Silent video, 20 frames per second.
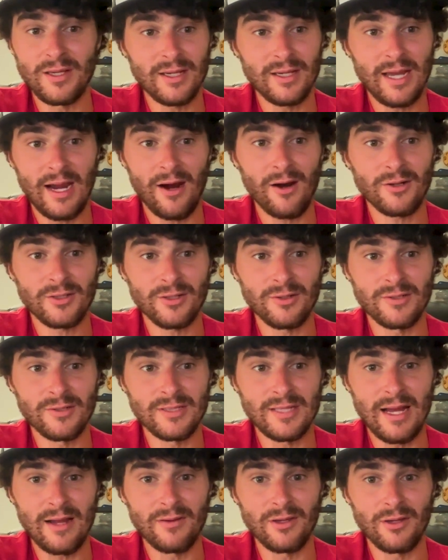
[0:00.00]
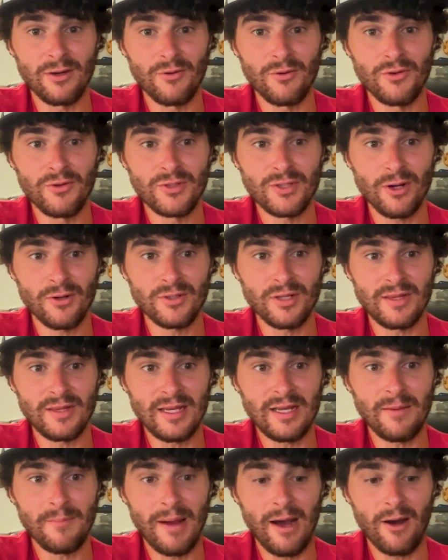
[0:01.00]
characters that you start to
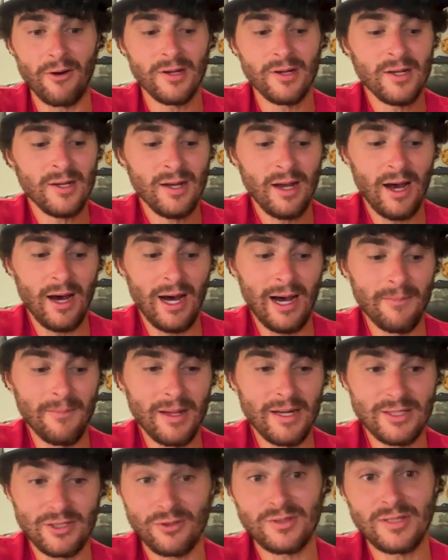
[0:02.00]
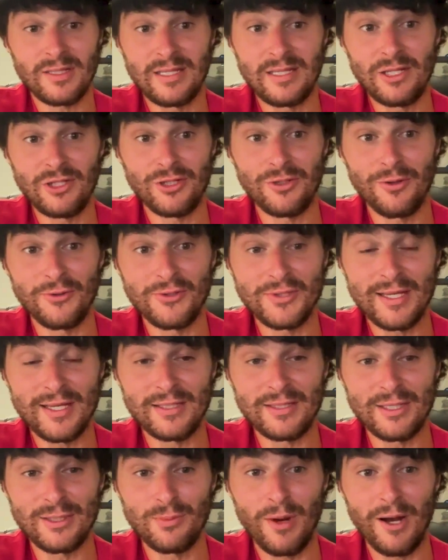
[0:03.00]
think about, and it starts to teach you those
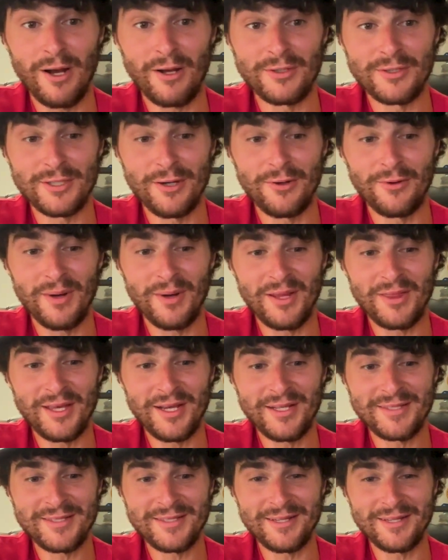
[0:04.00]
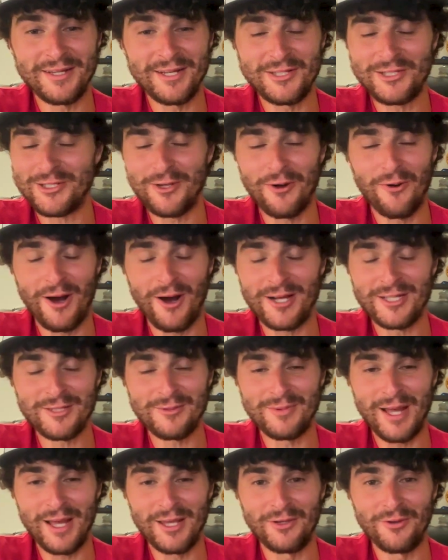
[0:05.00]
things as well. So I think it's so
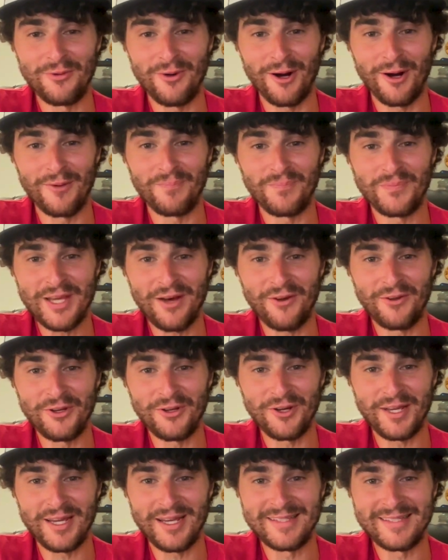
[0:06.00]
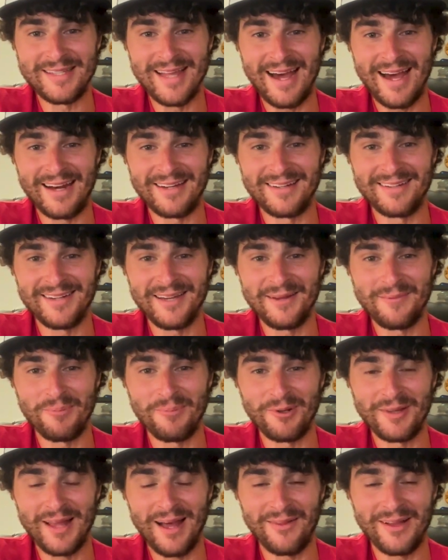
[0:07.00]
awesome that you are telling your kids that and
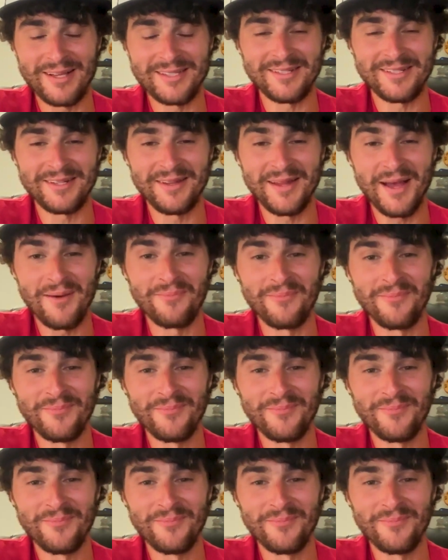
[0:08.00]
putting that lesson in them.